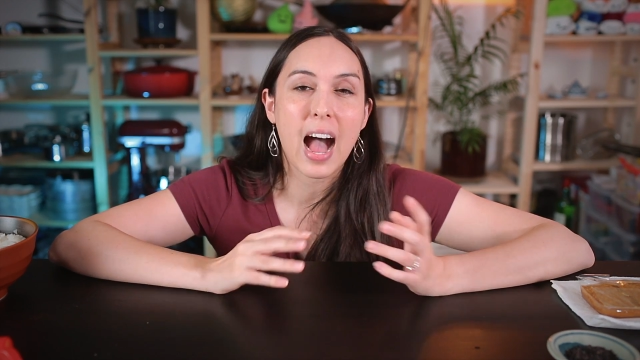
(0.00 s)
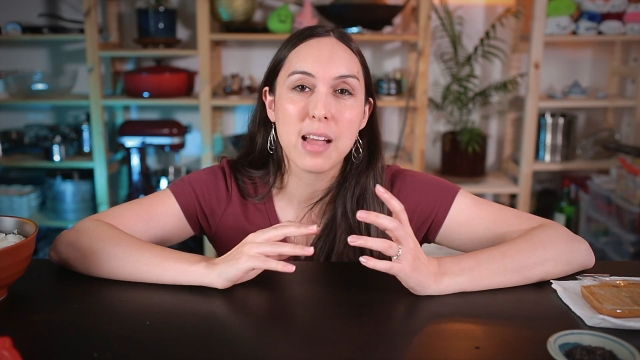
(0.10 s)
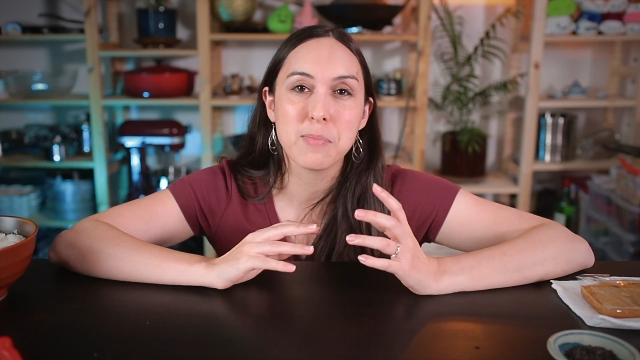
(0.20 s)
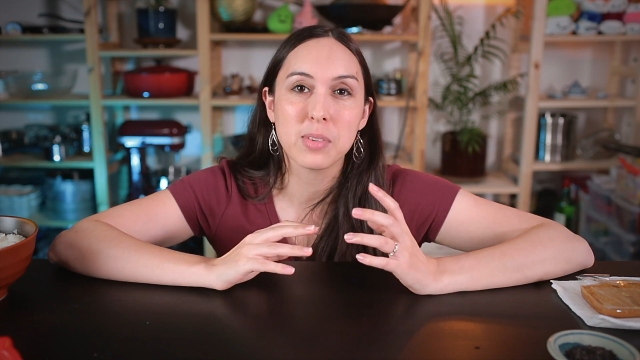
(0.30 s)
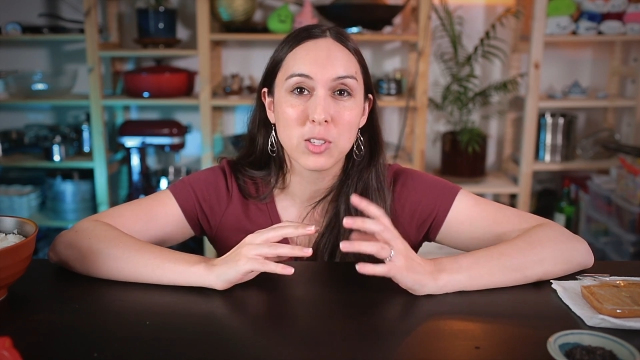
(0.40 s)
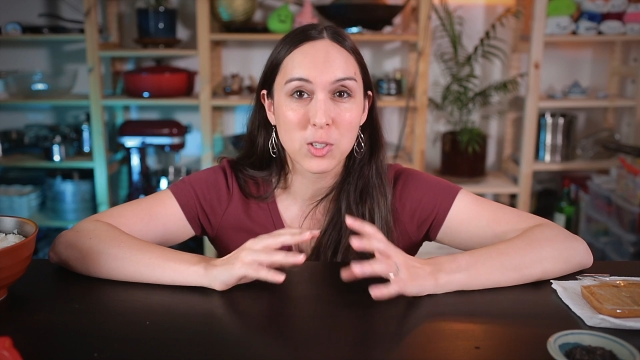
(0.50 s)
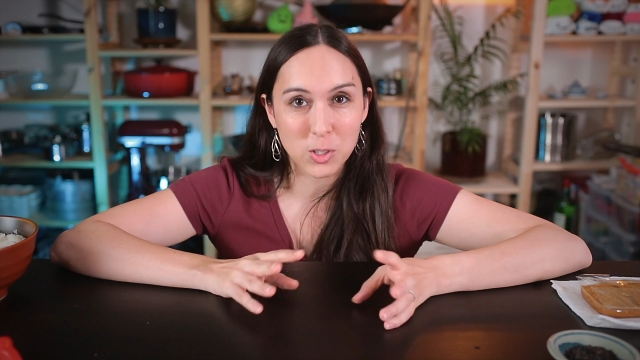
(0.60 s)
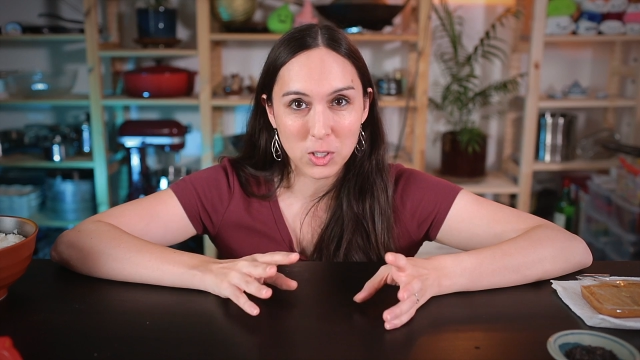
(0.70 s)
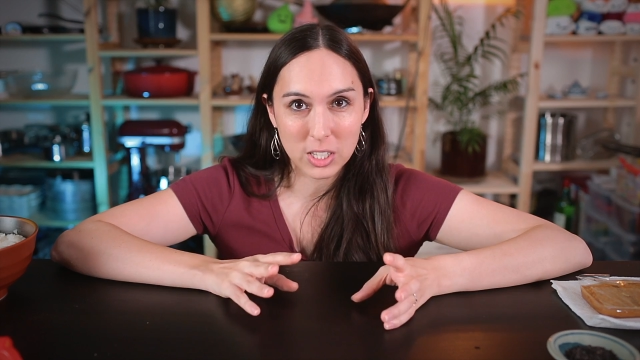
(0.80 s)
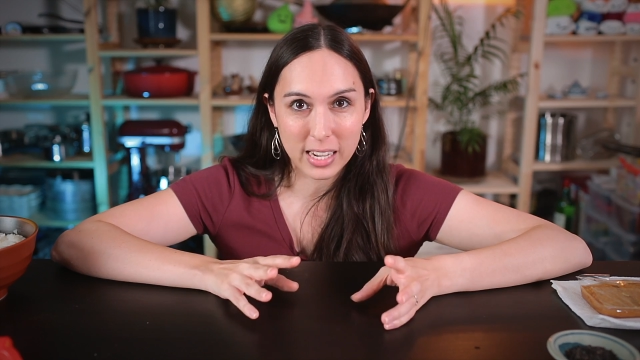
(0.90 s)
I'm
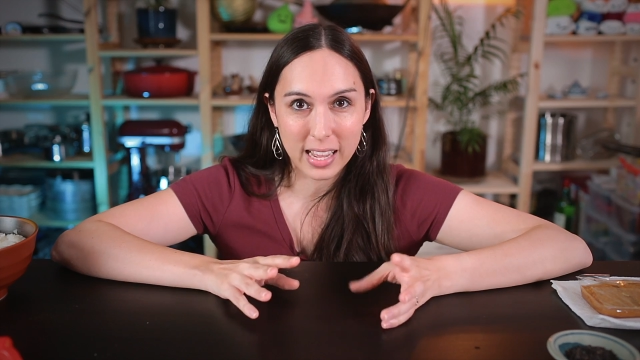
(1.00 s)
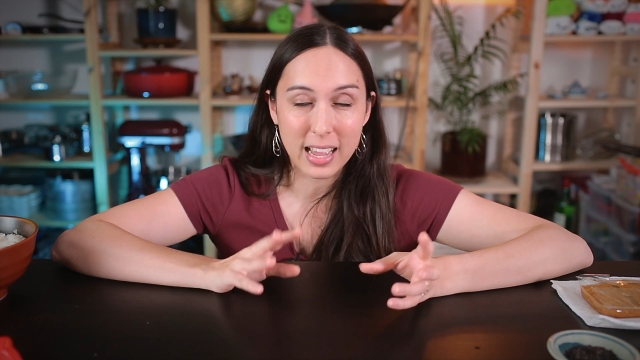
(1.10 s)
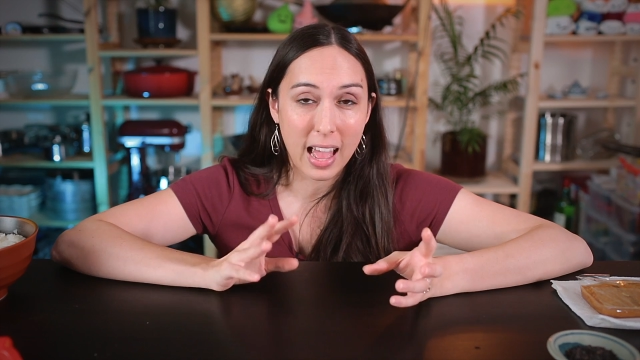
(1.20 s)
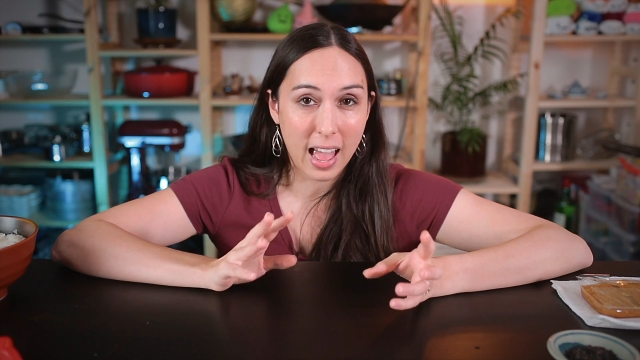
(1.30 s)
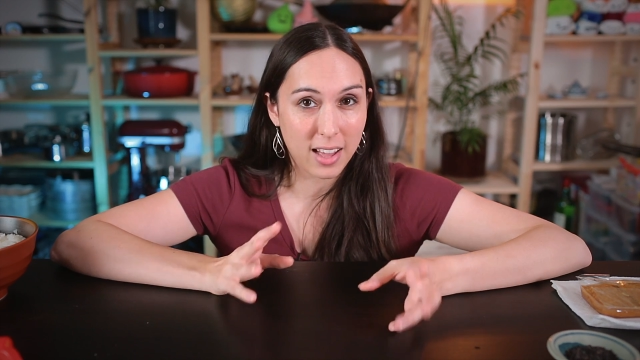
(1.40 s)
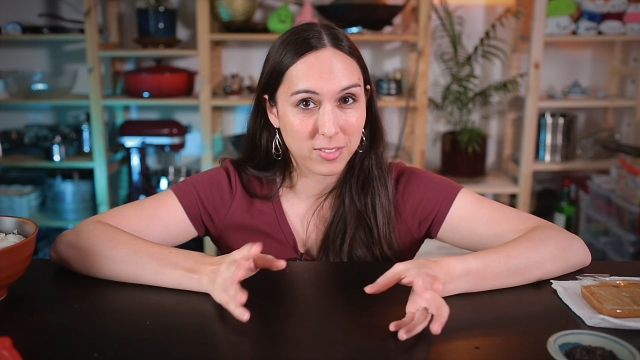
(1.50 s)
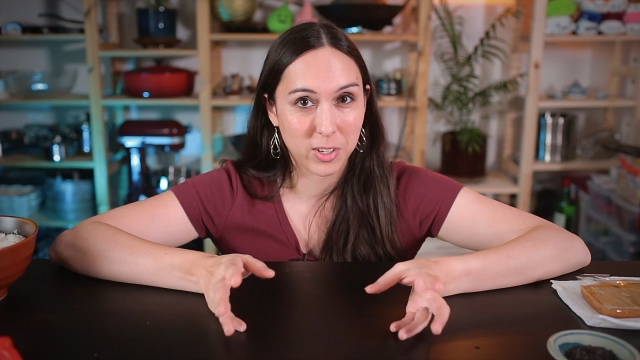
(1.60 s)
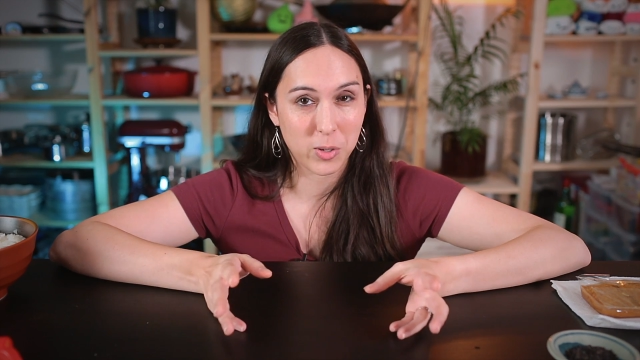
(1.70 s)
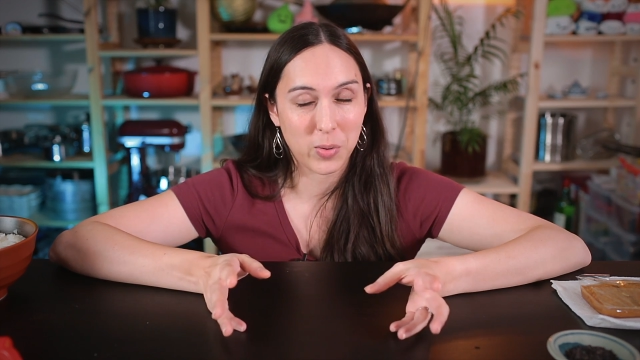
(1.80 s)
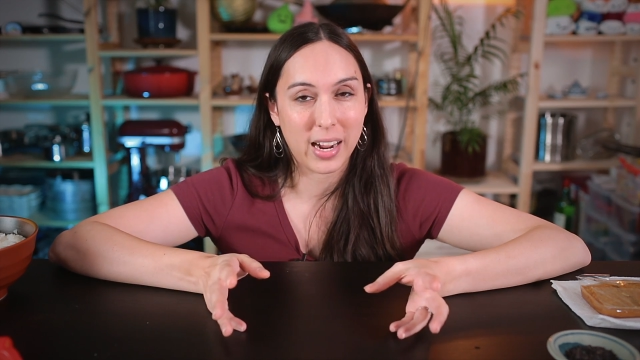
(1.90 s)
Sushi Day
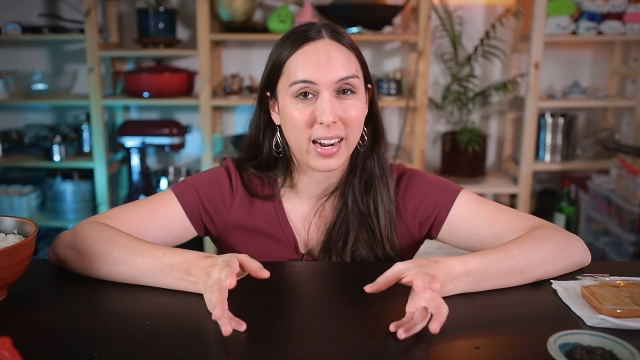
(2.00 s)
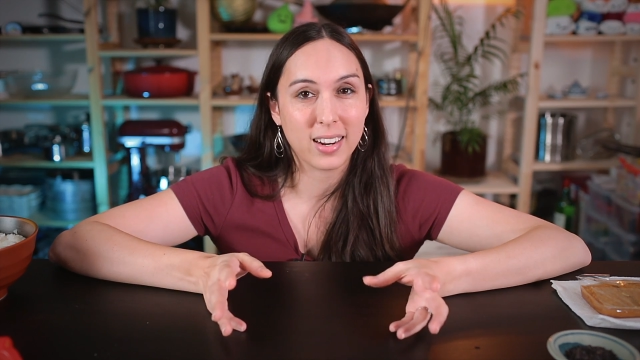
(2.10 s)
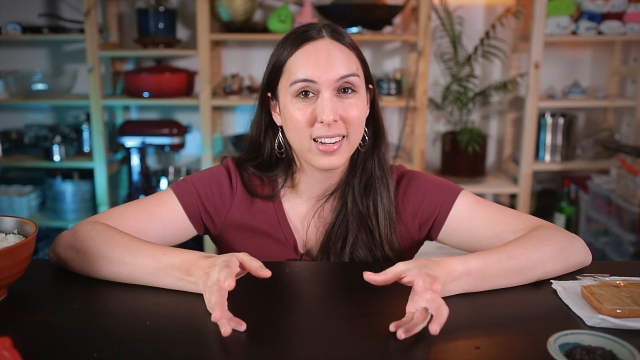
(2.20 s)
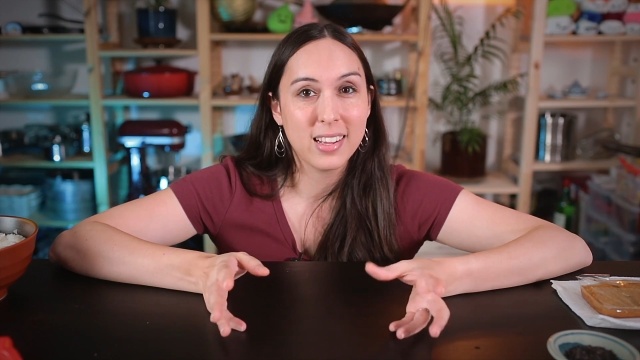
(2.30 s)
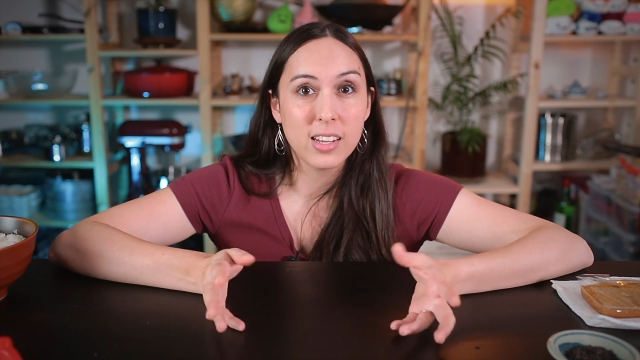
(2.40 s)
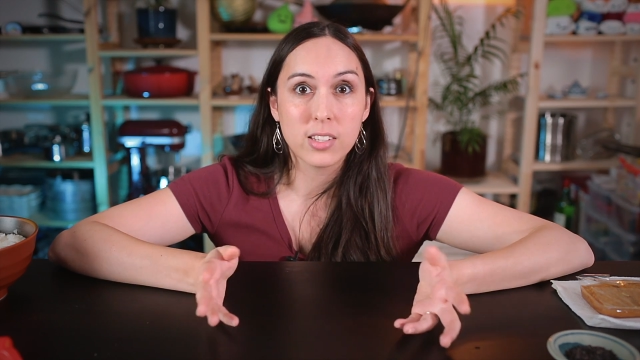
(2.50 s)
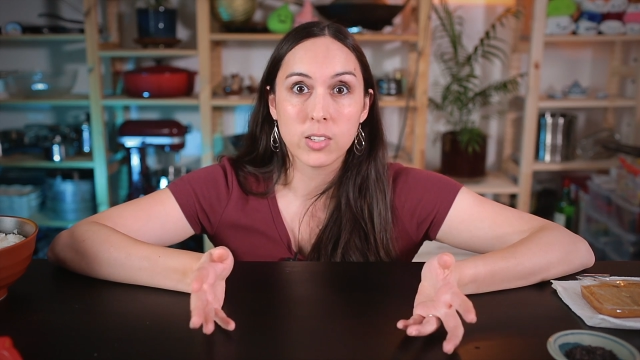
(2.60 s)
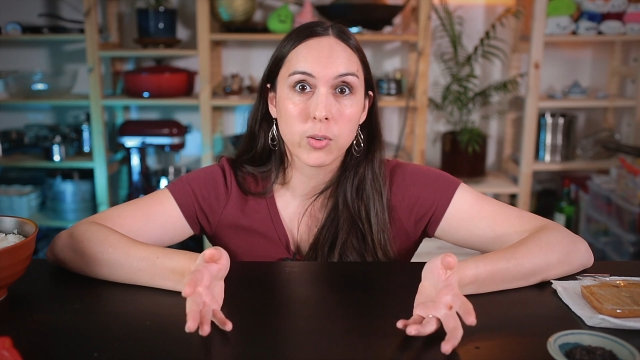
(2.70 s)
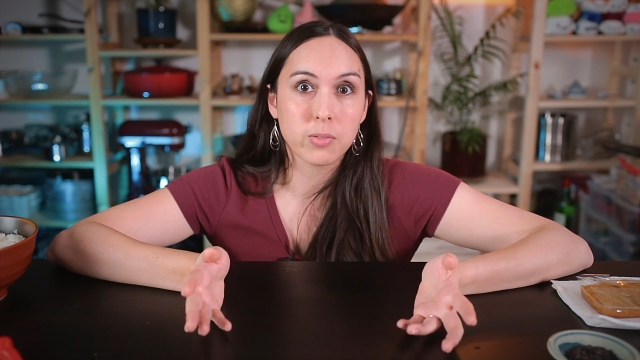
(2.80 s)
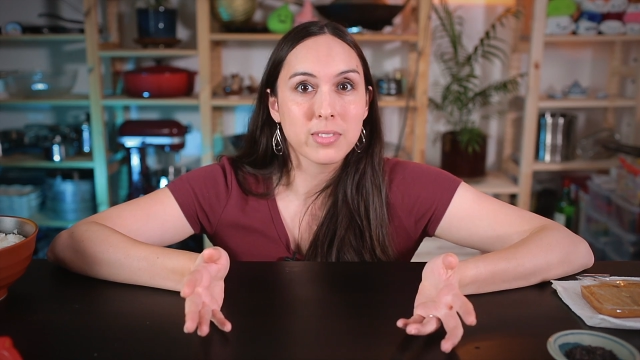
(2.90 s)
everywhere.
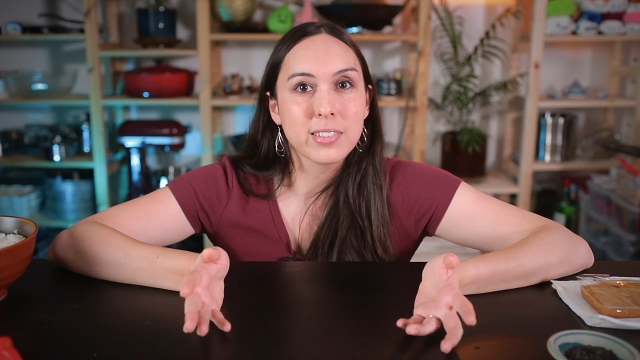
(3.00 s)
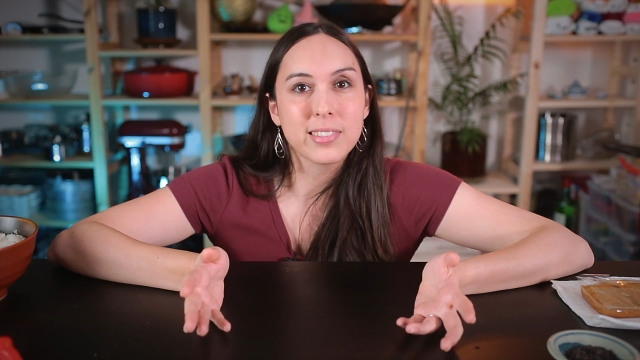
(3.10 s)
So